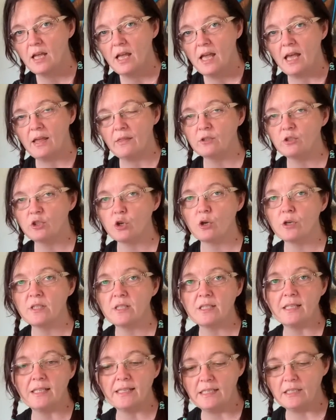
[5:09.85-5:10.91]
and the choices
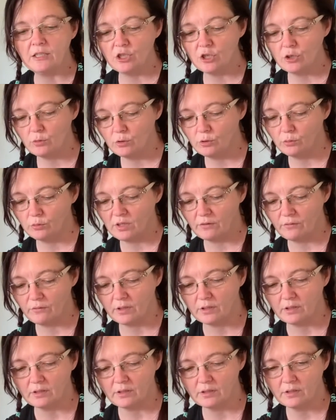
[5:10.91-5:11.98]
lead you to
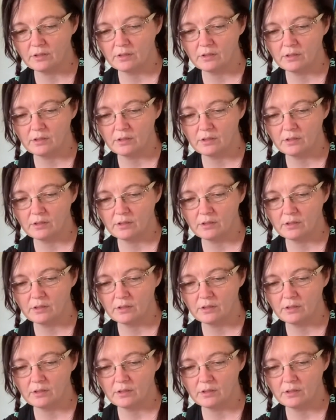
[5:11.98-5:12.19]
different